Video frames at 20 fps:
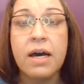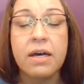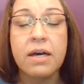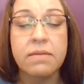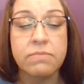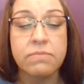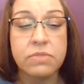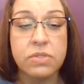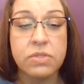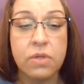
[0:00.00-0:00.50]

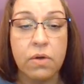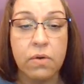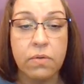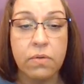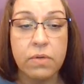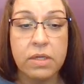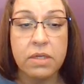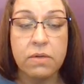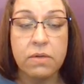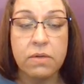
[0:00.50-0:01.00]
So
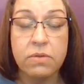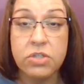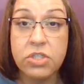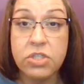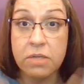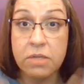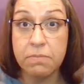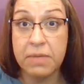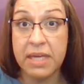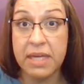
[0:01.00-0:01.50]
you
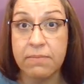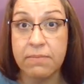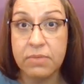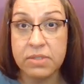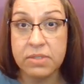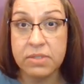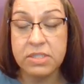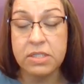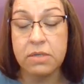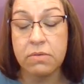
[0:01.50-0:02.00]
should be
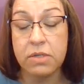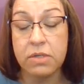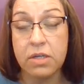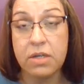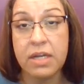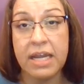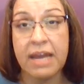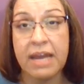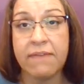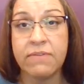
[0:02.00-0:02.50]
able to,
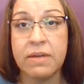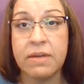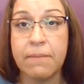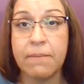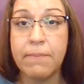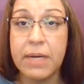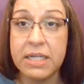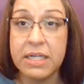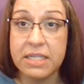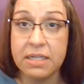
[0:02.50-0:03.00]
you're going to have an
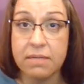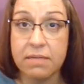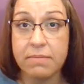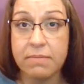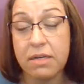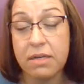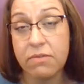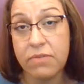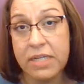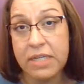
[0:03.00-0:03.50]
abundant
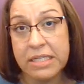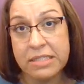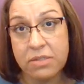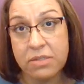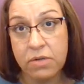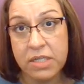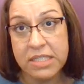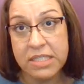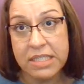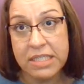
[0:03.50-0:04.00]
amount of
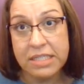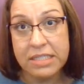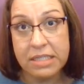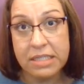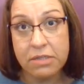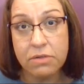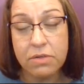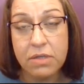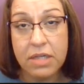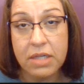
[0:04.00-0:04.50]
resources in
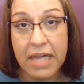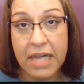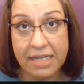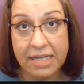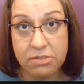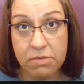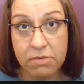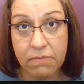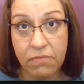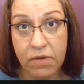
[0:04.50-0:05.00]
Google
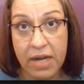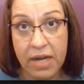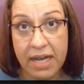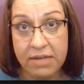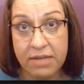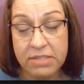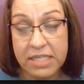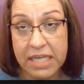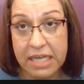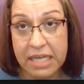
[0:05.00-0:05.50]
Classroom for how
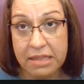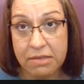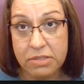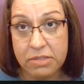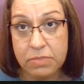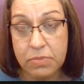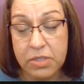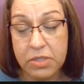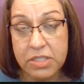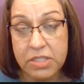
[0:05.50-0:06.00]
to get those
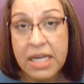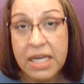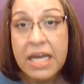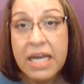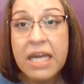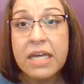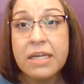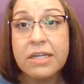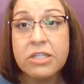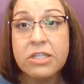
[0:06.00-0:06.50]

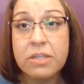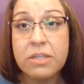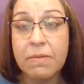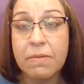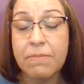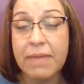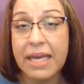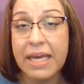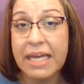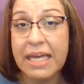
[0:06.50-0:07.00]
books. You should
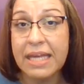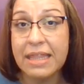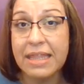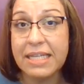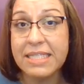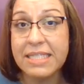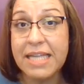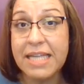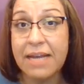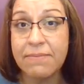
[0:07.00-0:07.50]
be making
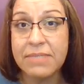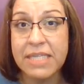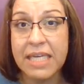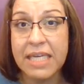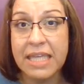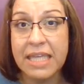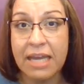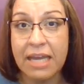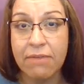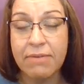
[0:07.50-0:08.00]
the time to
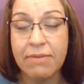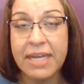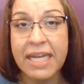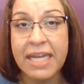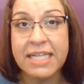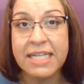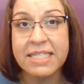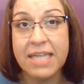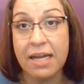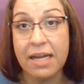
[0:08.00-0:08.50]
get that
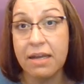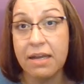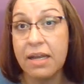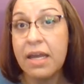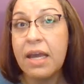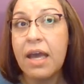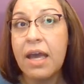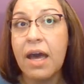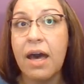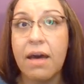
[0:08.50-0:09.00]
reading done.
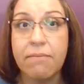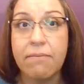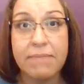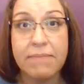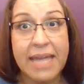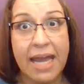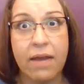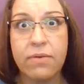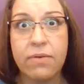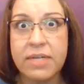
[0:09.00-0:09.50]

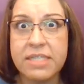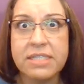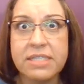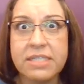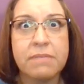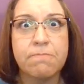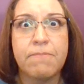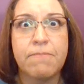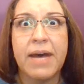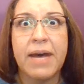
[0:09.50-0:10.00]
Now is
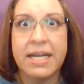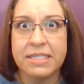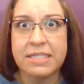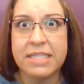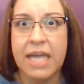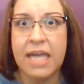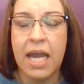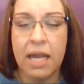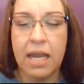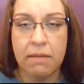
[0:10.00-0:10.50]
the best
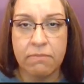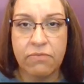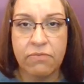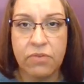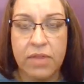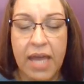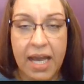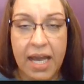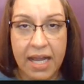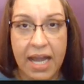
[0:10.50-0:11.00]
time for
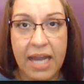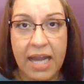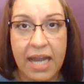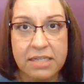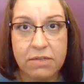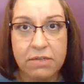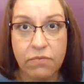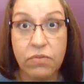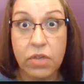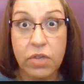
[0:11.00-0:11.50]
that kind
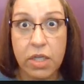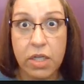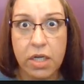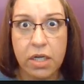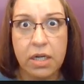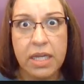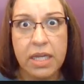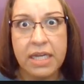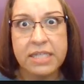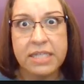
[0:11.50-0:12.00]
of
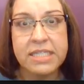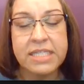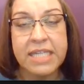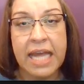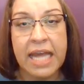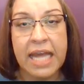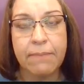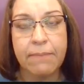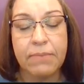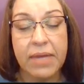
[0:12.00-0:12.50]
learning to
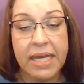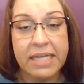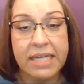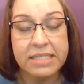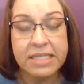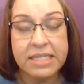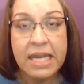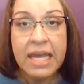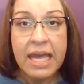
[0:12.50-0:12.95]
take place.